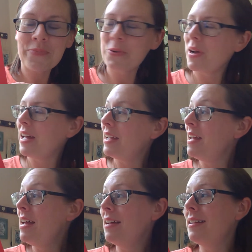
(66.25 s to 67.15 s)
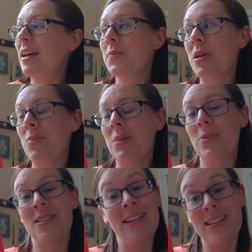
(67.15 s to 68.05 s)
Okay, now my paper
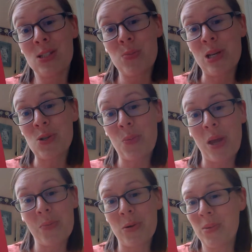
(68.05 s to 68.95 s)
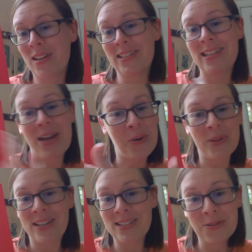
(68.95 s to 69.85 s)
today is special paper because not
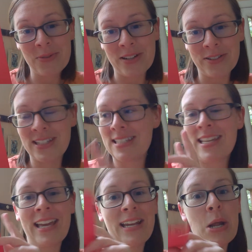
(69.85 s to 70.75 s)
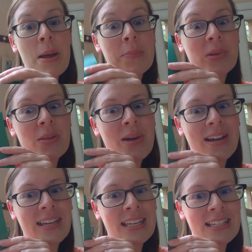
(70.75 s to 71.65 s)
only is it red on this side, but the
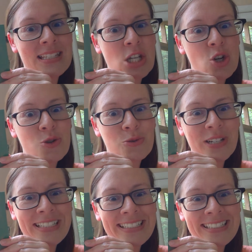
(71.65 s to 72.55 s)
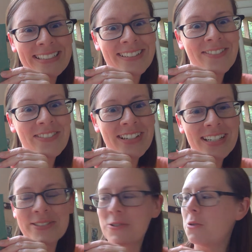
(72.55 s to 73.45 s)
back is green. Very
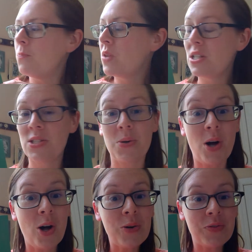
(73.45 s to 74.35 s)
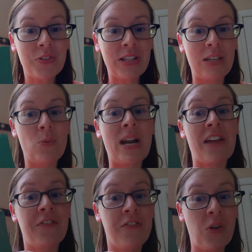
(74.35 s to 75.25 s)
cool. So hopefully when I
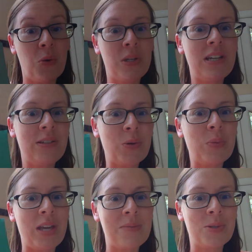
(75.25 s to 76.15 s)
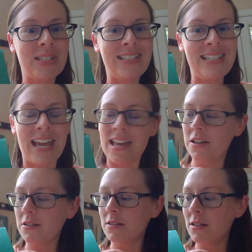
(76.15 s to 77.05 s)
fold it, you'll be able to
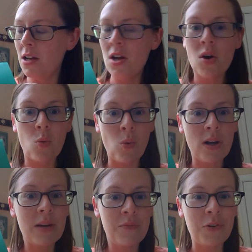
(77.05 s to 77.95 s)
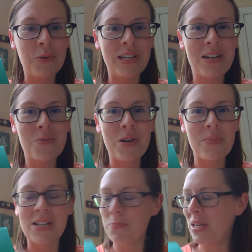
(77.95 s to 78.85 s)
tell what I'm folding and where
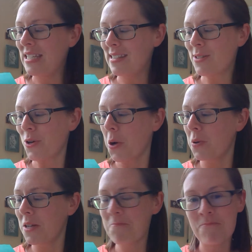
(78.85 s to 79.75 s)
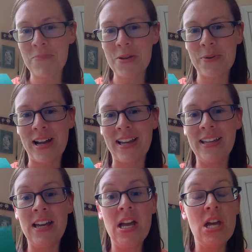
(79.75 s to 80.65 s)
my pieces are going. Okay,
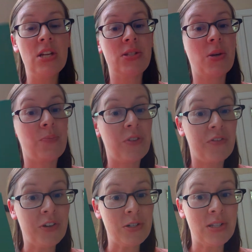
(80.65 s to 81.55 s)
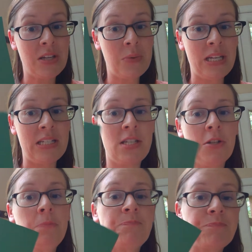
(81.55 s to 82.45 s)
so the first thing we need to
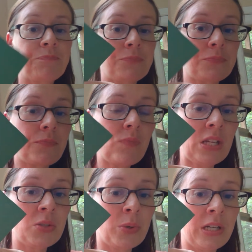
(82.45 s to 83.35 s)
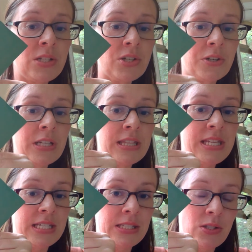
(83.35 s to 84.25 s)
do is we're going to turn it
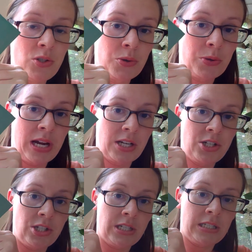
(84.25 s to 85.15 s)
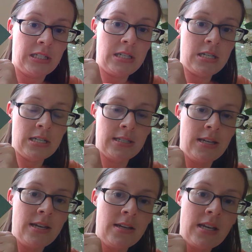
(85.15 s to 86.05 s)
this direction,
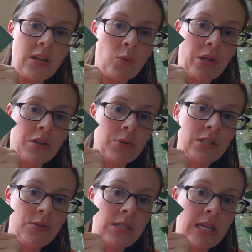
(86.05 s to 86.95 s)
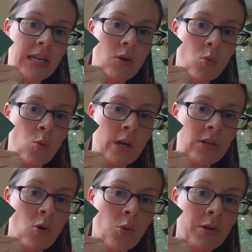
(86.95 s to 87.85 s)
and we are going to take one
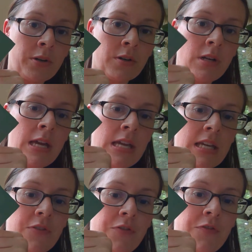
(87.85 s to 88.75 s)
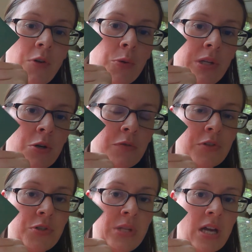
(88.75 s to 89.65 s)
corner and fold it over
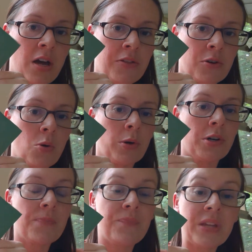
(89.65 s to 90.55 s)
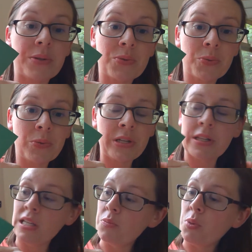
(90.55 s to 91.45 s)
to the other corner. Now, it's
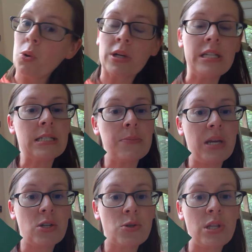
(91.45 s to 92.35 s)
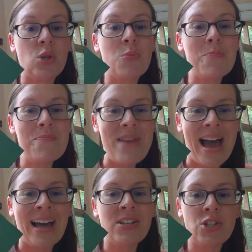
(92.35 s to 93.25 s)
really important to make sure that you
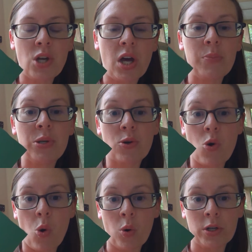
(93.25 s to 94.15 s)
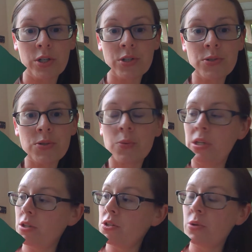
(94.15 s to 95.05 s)
match up your corners when
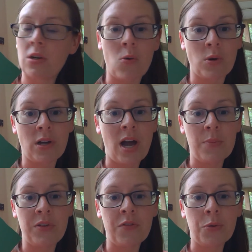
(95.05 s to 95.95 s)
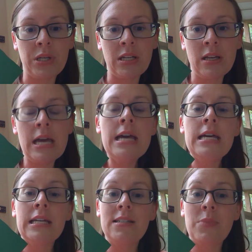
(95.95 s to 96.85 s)
you're doing origami folding,
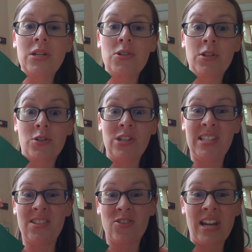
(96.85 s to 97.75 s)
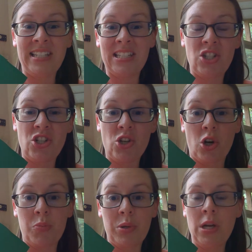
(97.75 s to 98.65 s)
and to make sure your creases are nice and
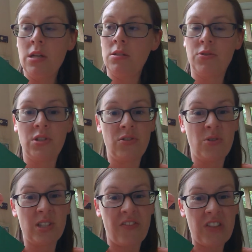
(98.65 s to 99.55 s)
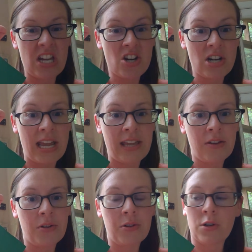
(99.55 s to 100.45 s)
sharp. So use a
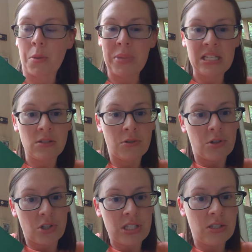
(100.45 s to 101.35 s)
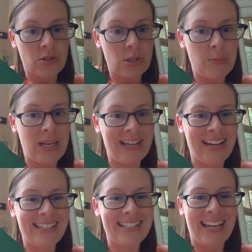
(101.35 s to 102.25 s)
fingernail or a pencil or scissors to make it
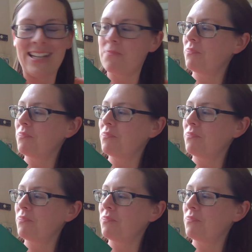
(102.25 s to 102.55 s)
nice and tight.